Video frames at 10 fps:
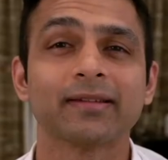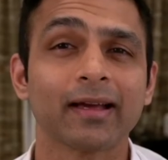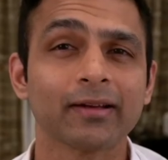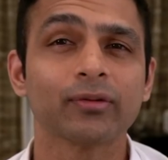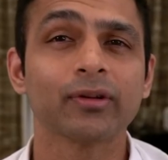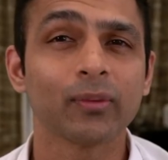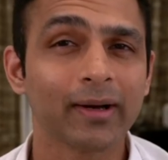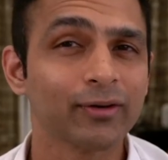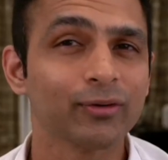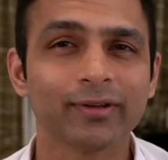thanks to the
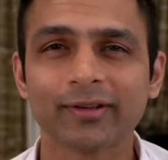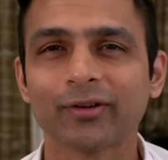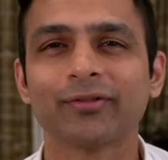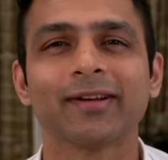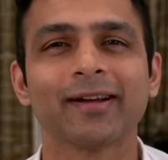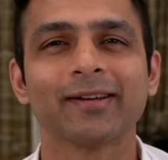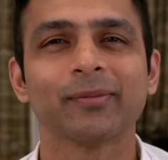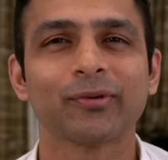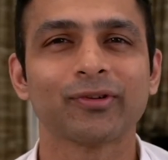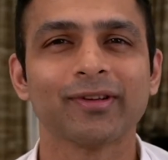wide usage of ART
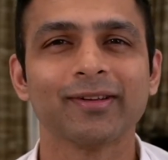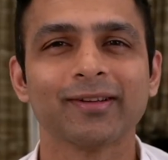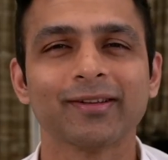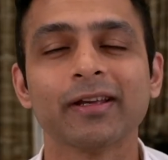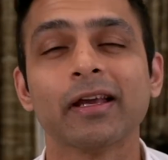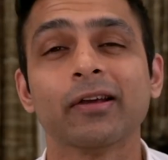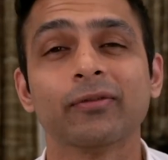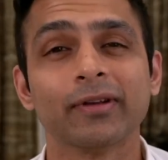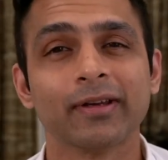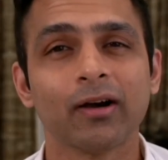procedures,
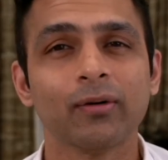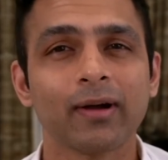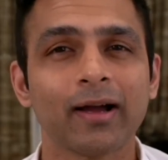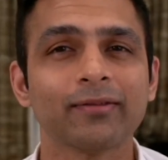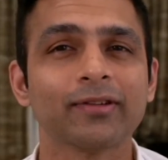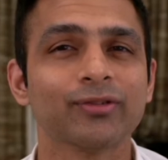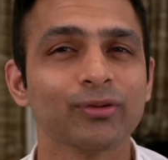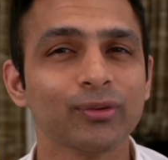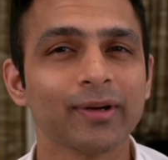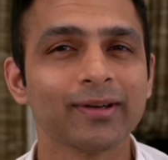we now have this
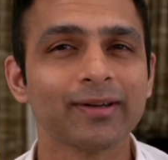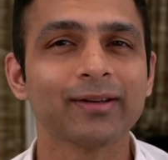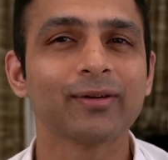new entity